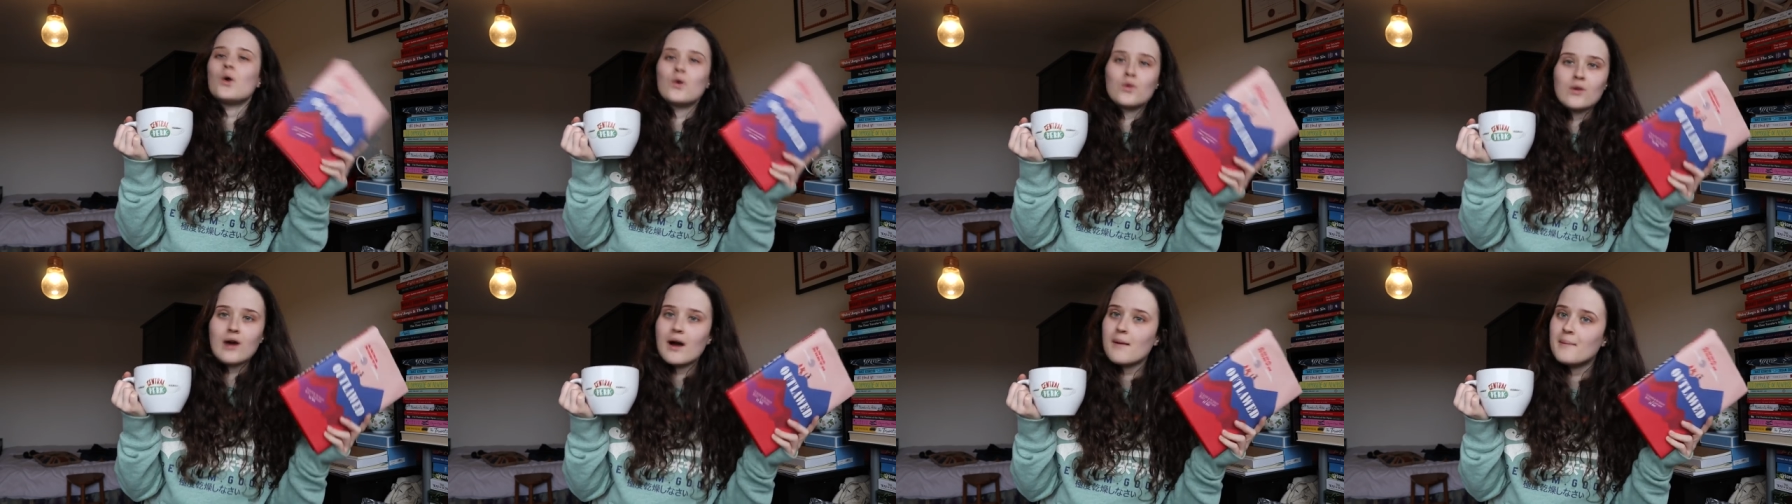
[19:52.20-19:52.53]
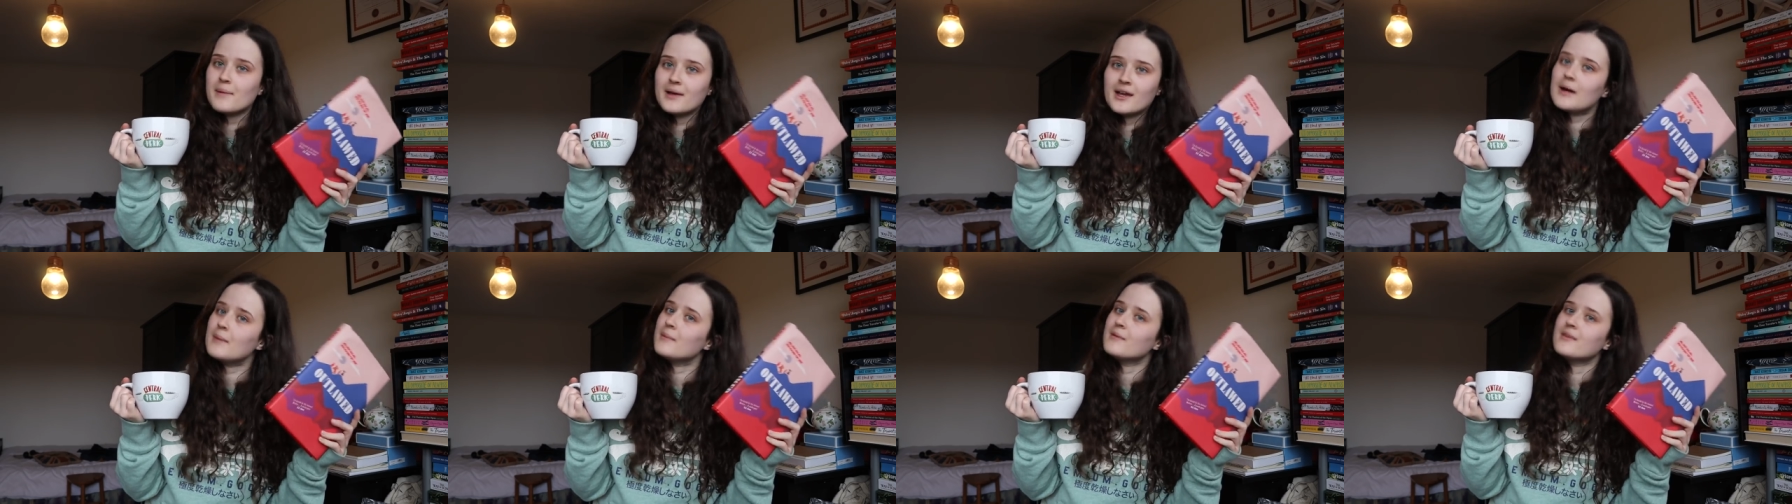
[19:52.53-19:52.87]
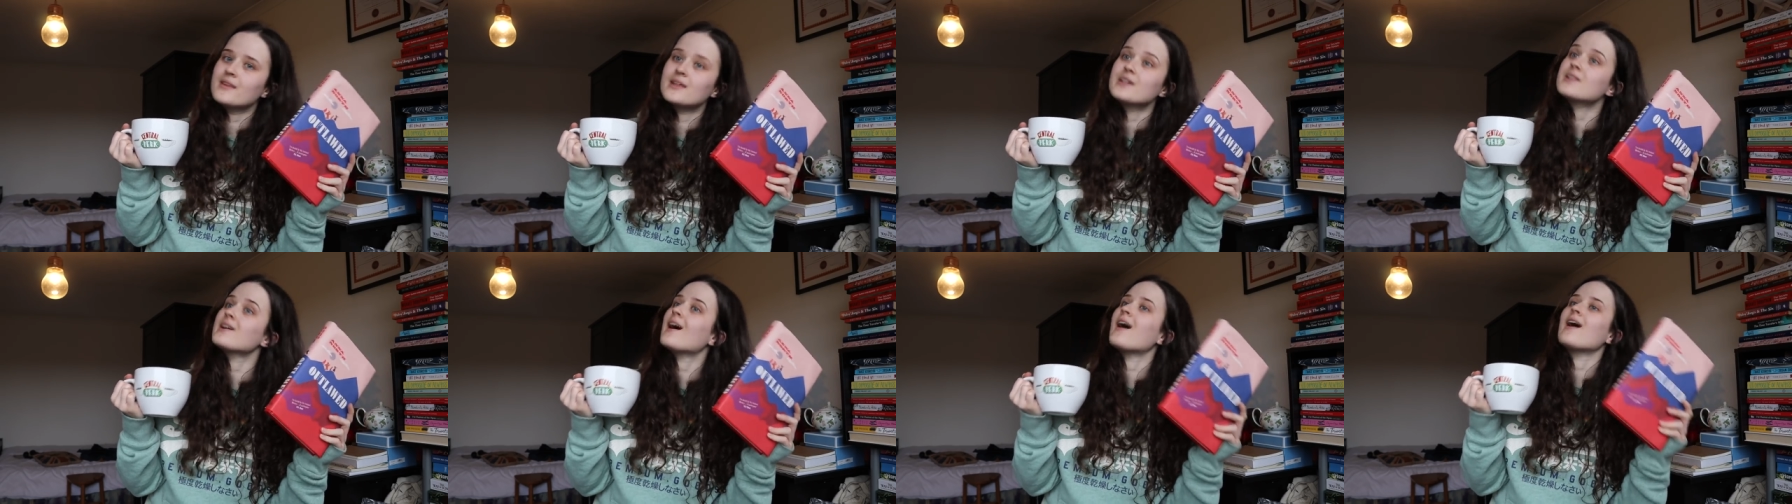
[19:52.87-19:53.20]
wrapping up
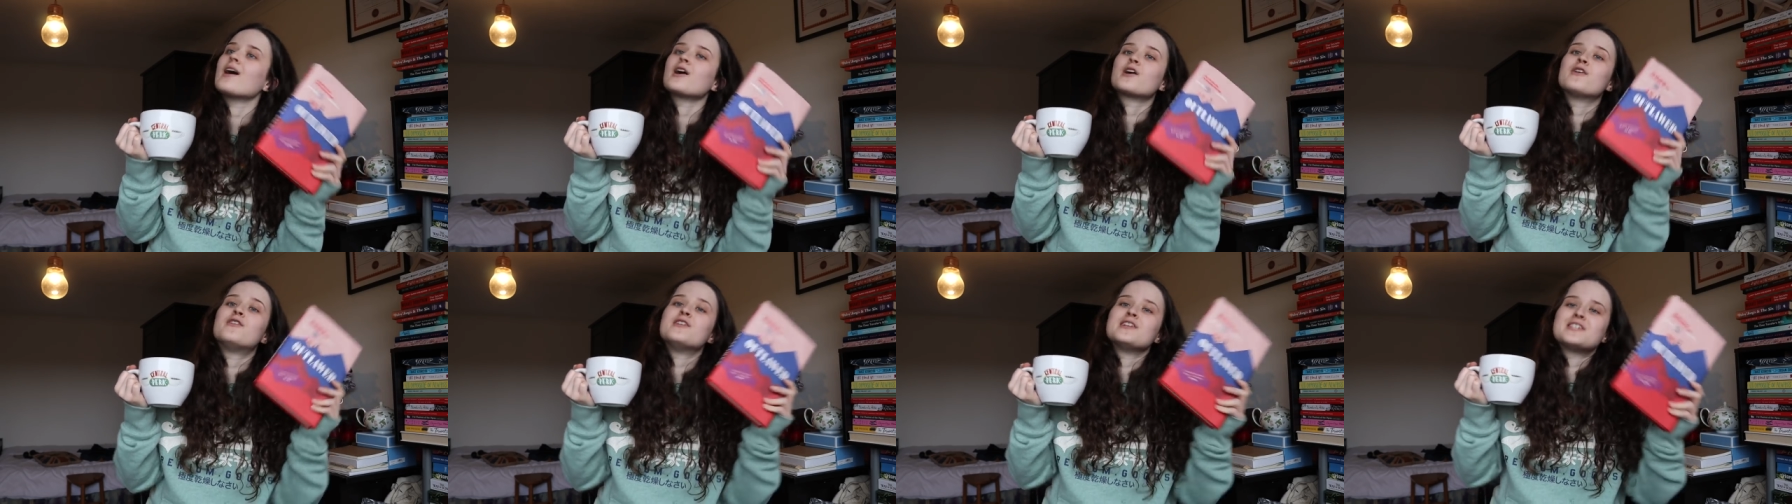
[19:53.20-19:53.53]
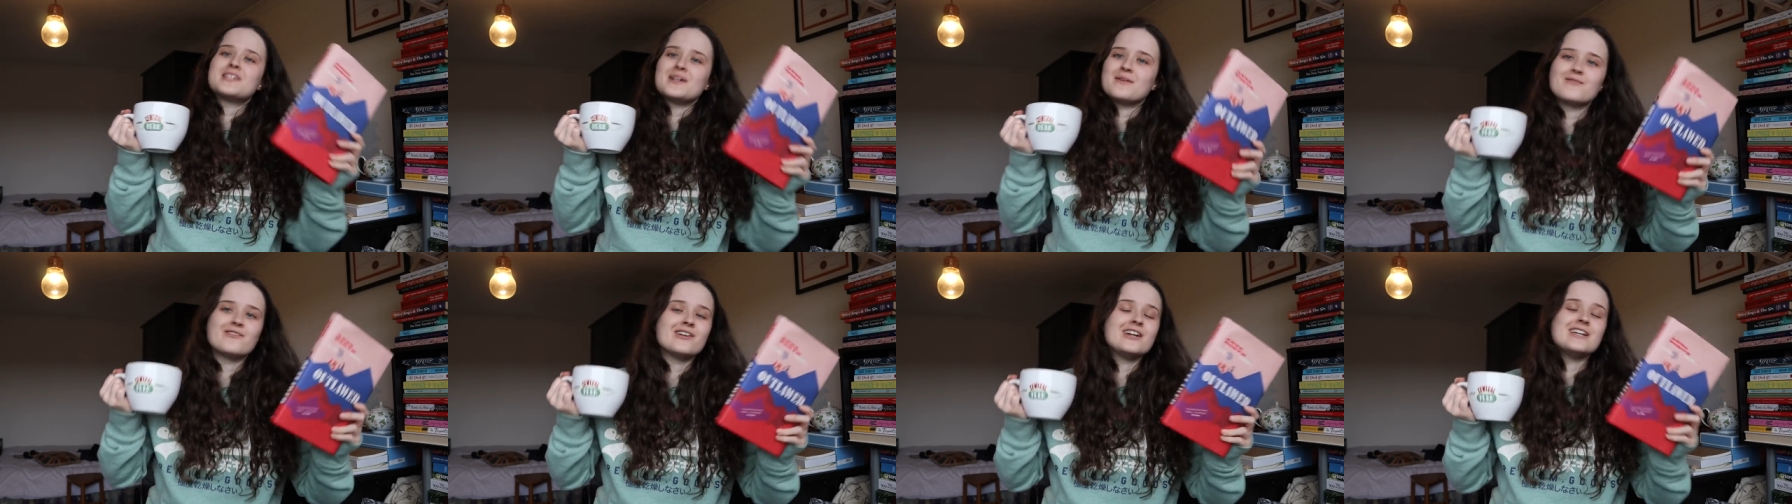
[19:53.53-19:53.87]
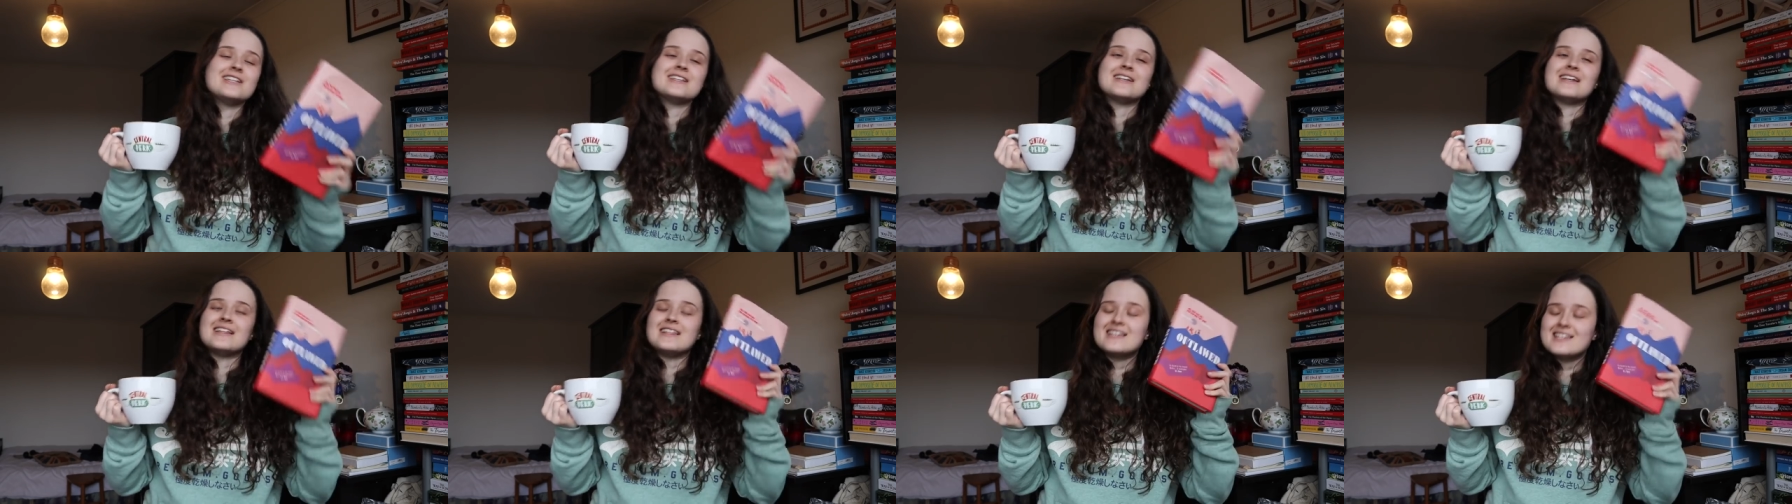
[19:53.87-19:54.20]
in the dark for some
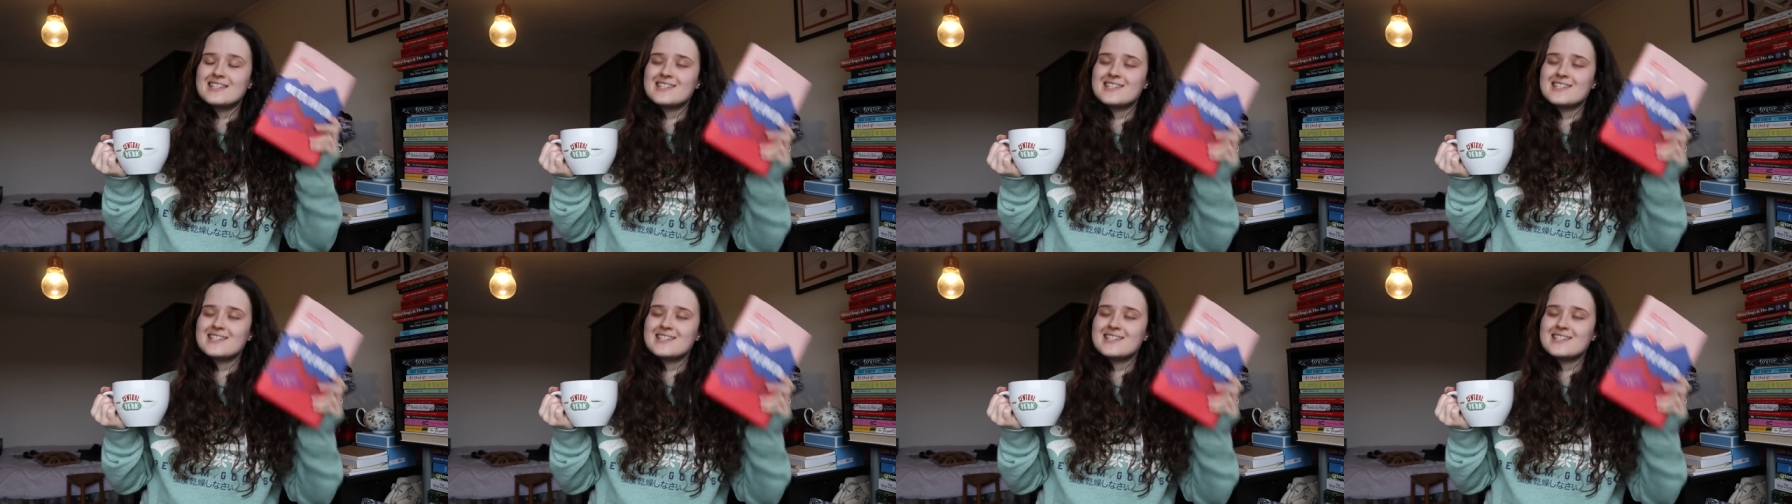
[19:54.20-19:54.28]
reason.